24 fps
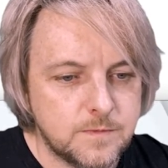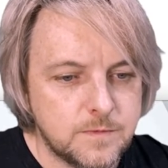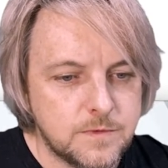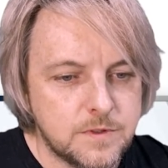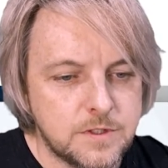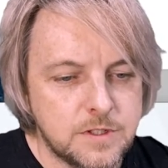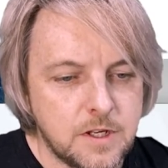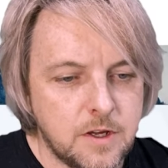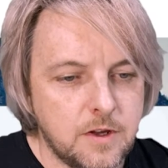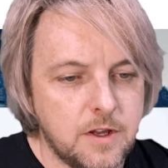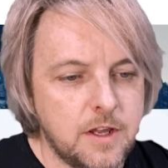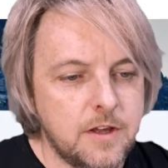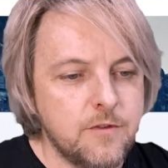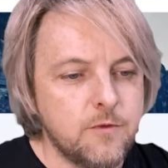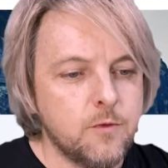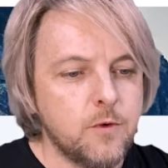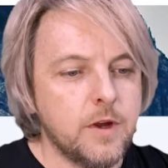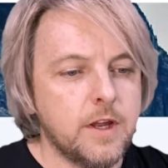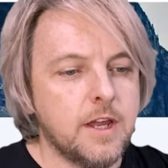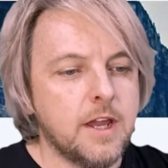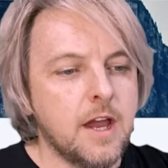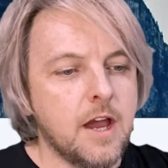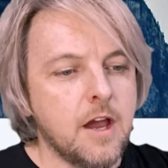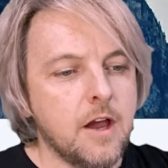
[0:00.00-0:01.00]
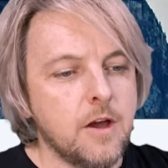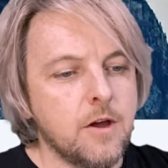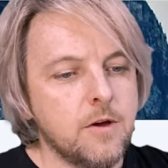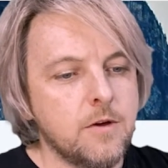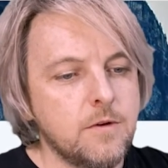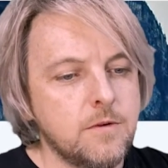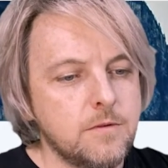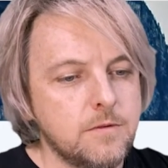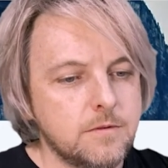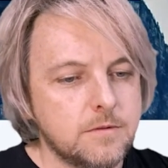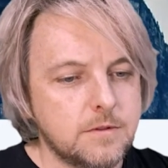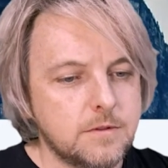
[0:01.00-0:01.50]
So if we
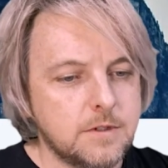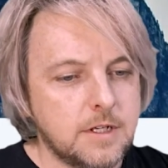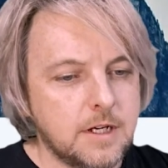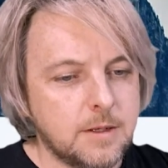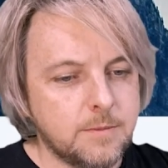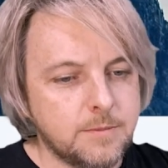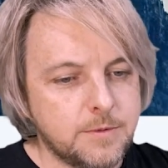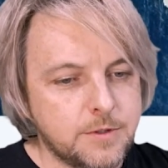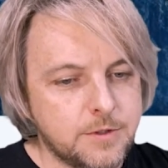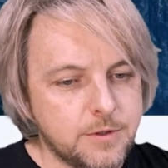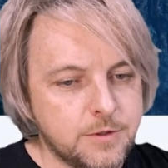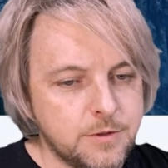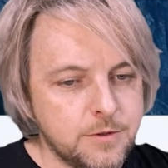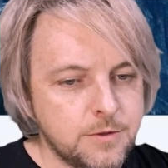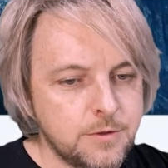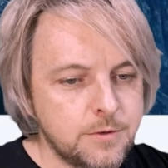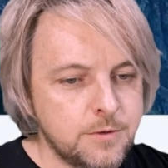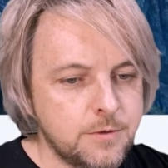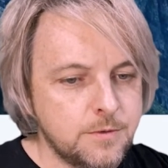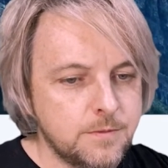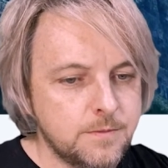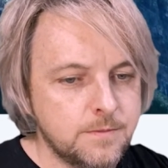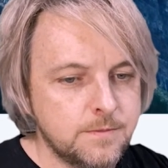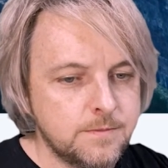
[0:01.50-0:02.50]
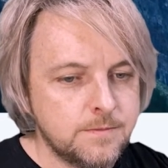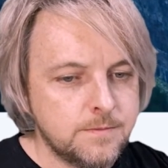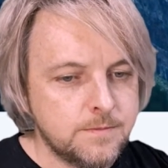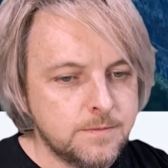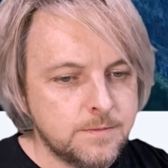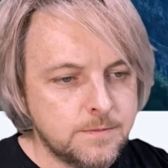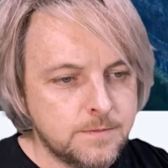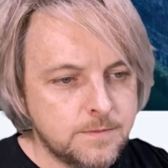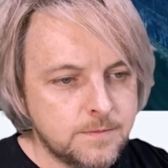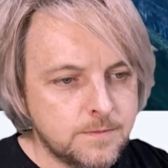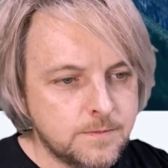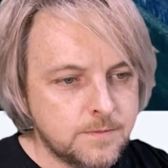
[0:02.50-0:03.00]
go up to,
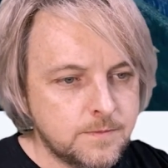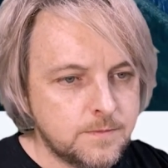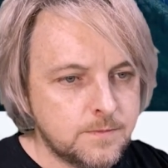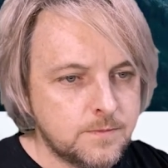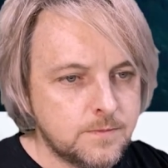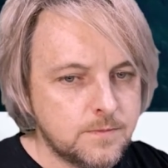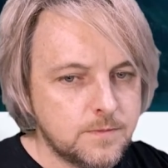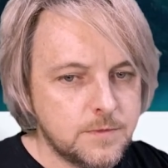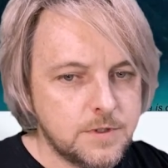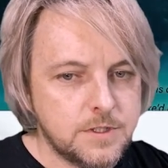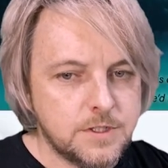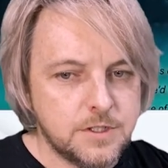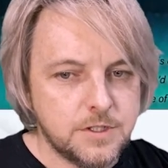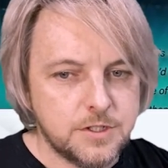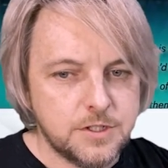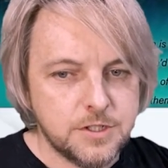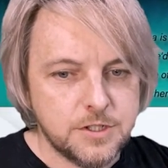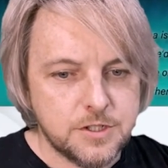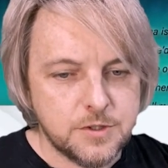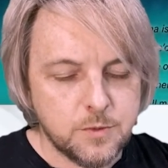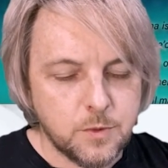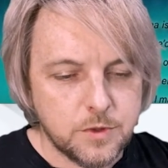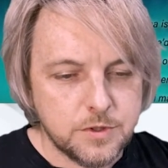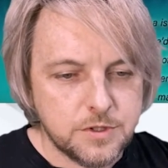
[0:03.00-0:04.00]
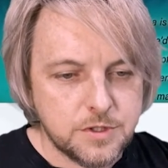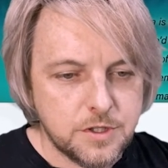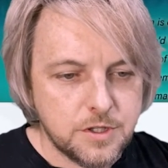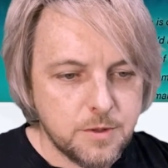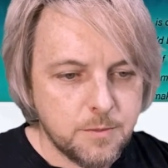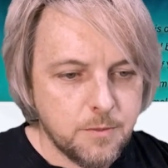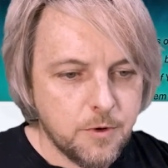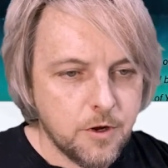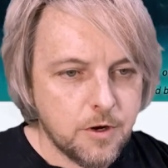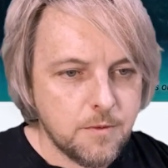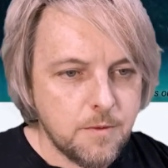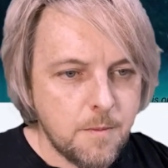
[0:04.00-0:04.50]
this is just what's at the
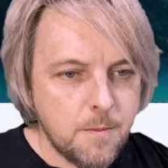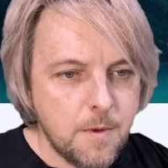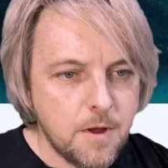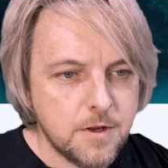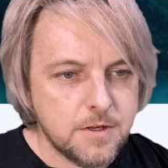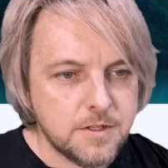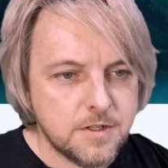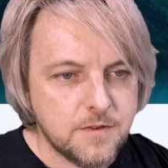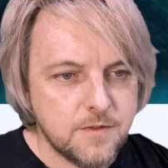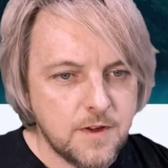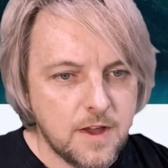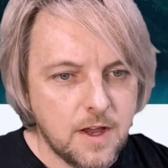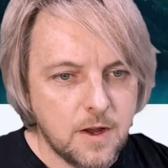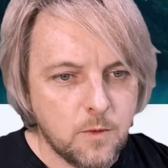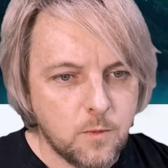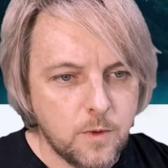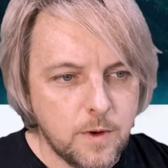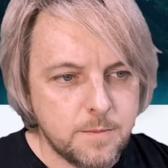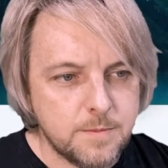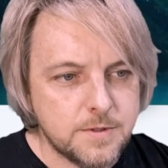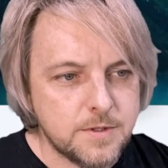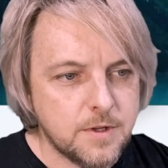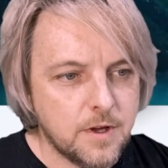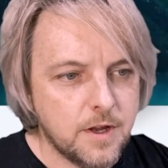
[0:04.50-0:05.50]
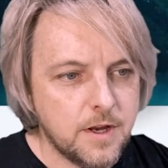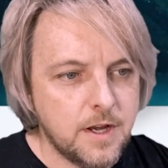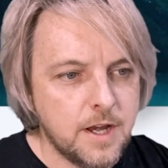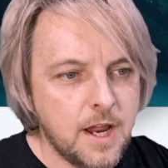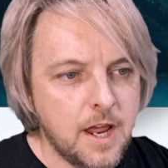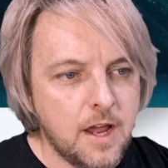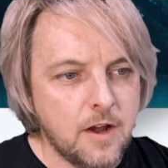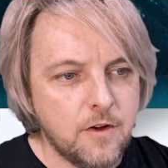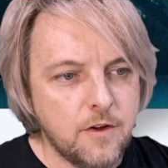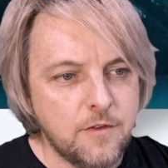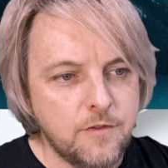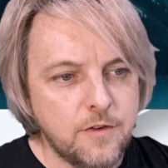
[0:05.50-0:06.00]
bottom of most of our website
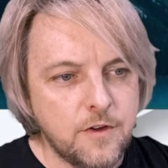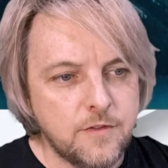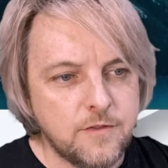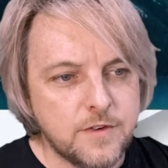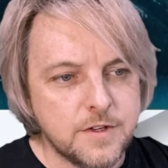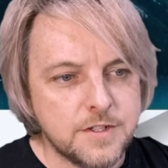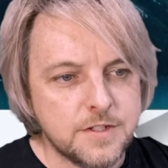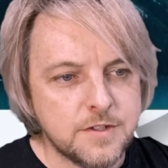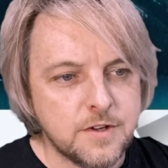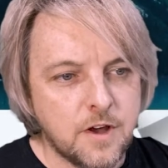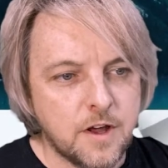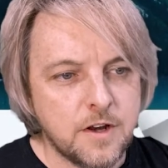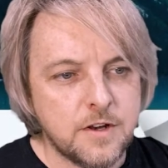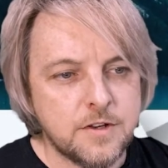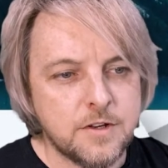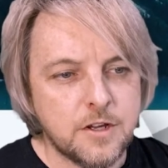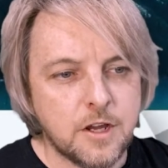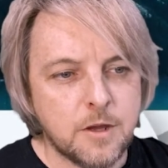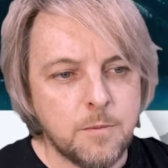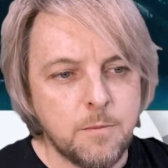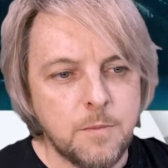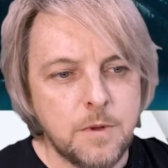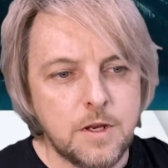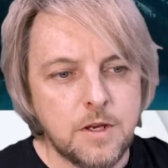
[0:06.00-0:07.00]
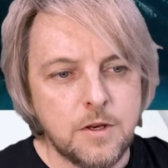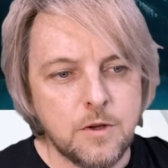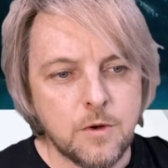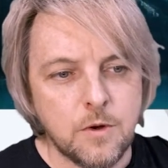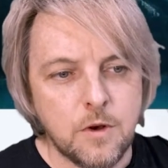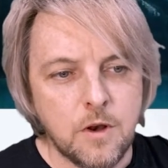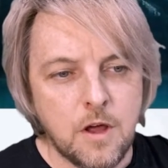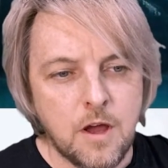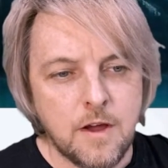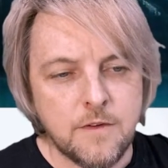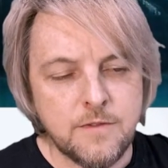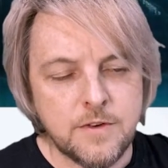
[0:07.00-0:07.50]
now. If you've decided to commit your
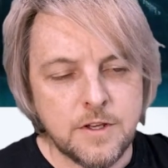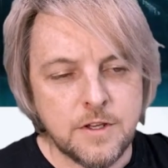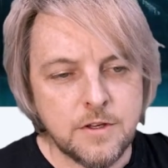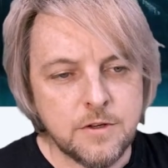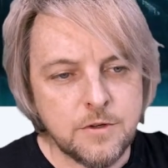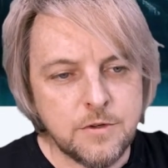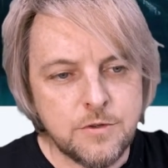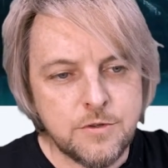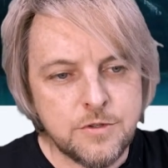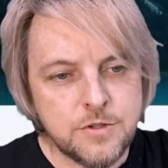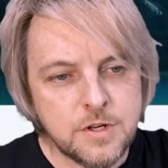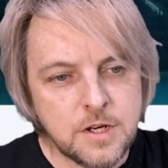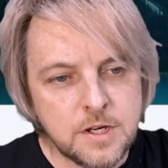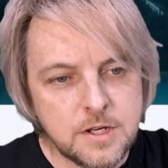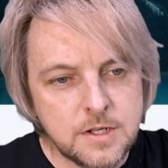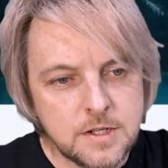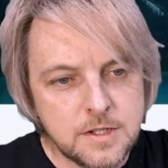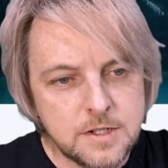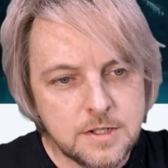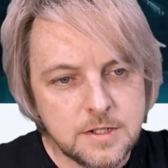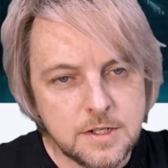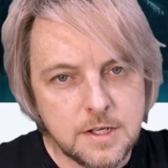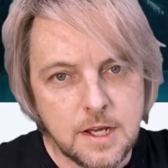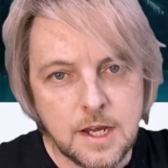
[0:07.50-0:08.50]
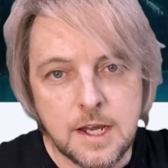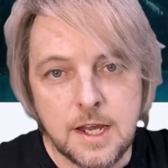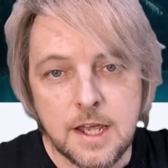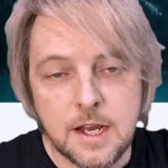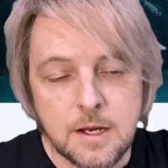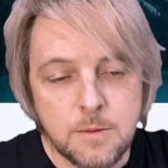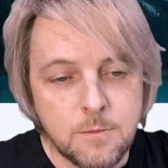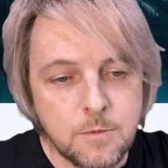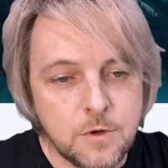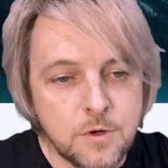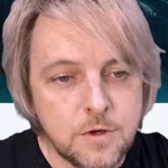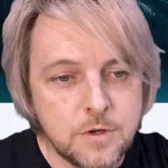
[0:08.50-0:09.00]
life to Yahusha and get
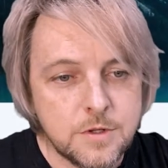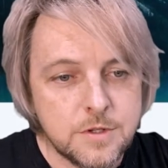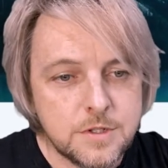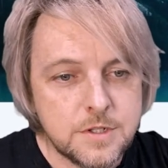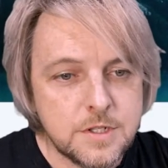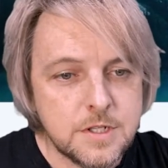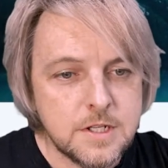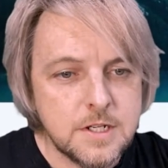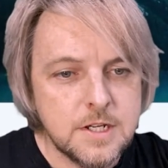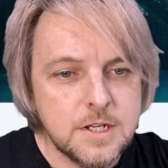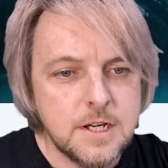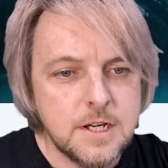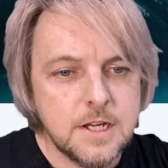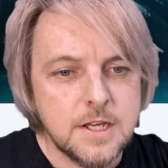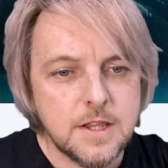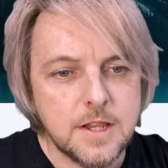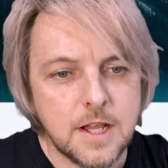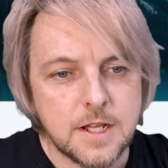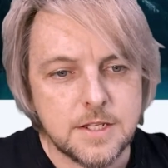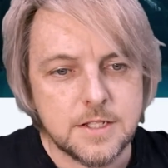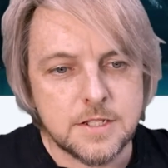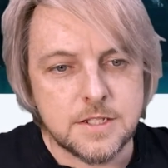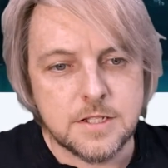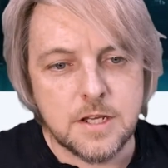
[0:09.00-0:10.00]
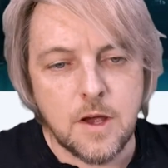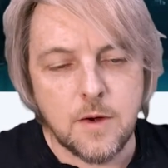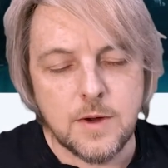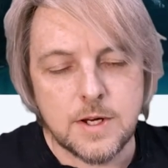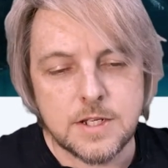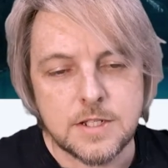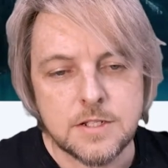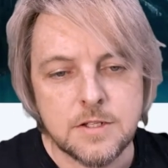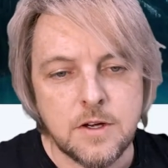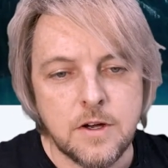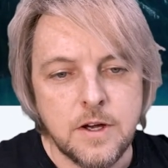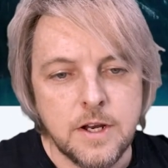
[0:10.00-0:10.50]
immersed, that's so
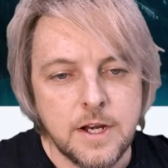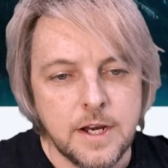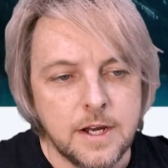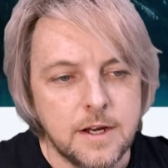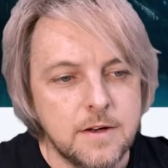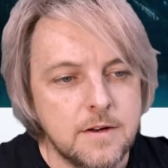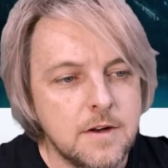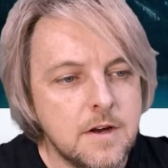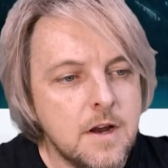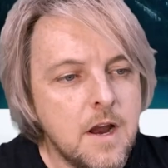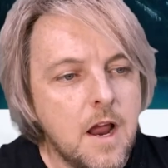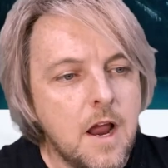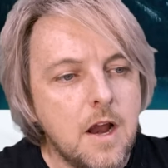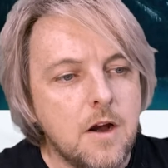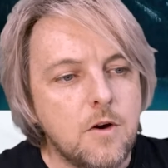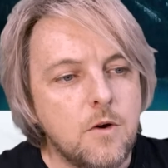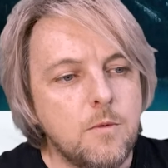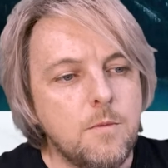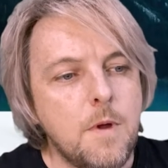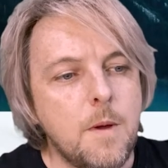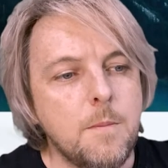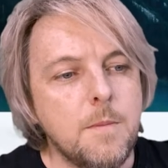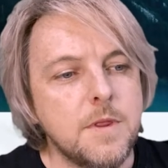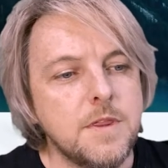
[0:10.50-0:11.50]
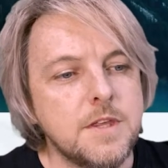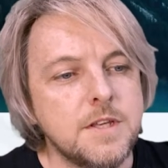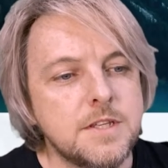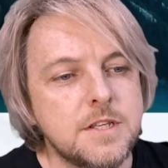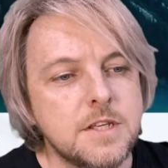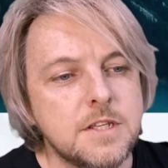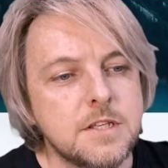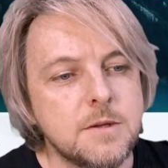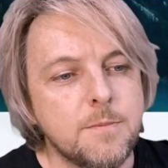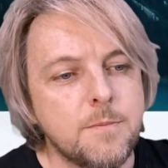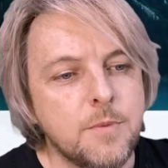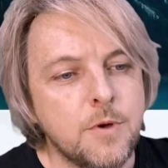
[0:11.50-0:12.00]
exciting. Remember, this
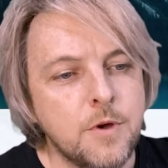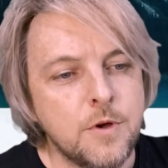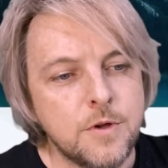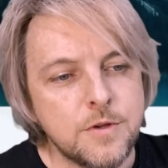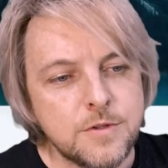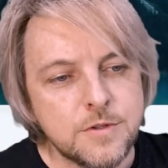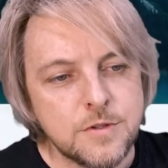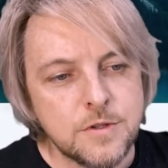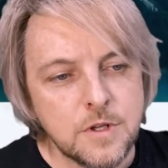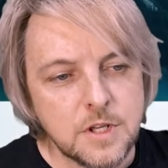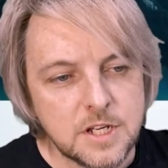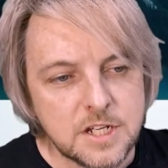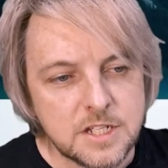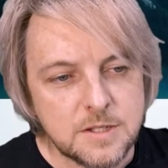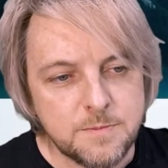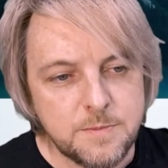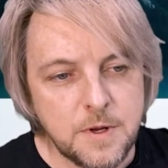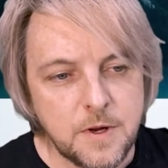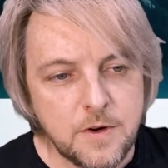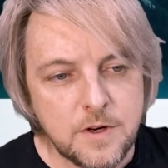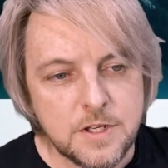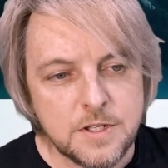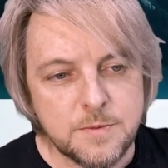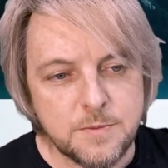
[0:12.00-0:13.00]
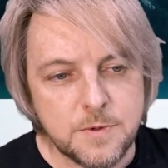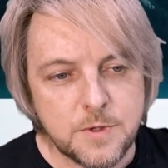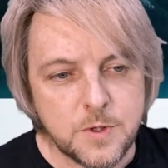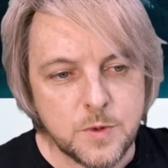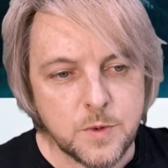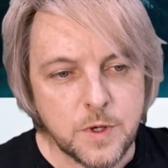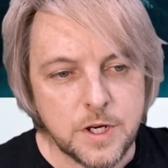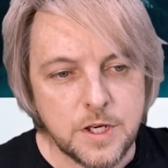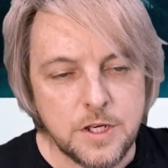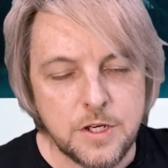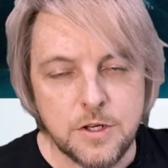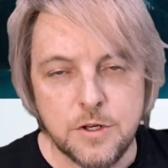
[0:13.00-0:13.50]
is a personal experience
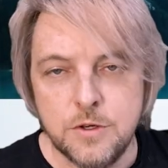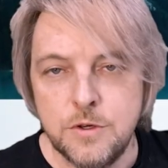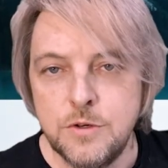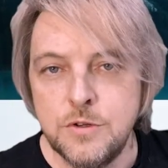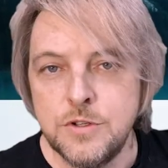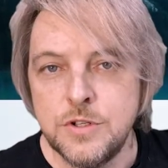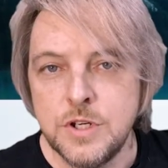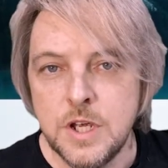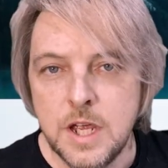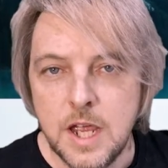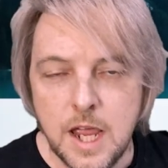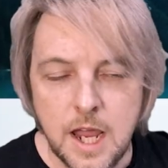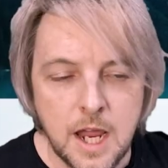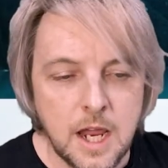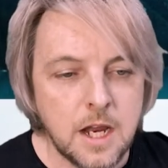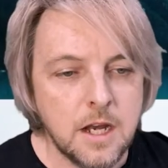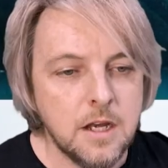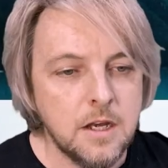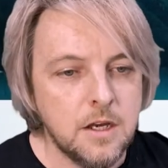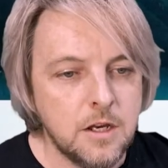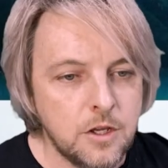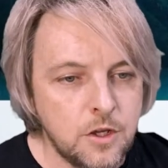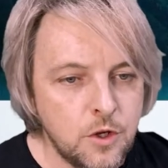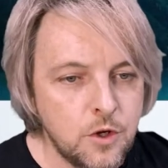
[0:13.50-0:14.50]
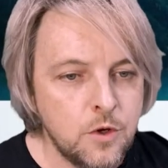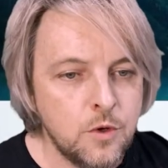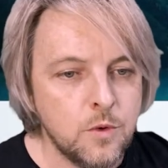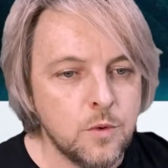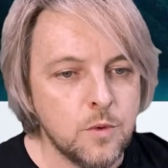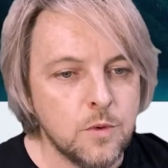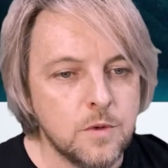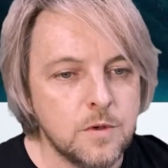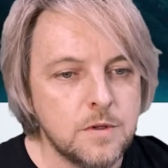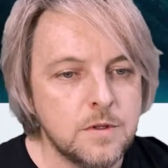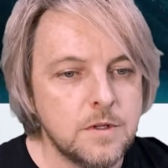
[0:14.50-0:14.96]
between Yahusha and you.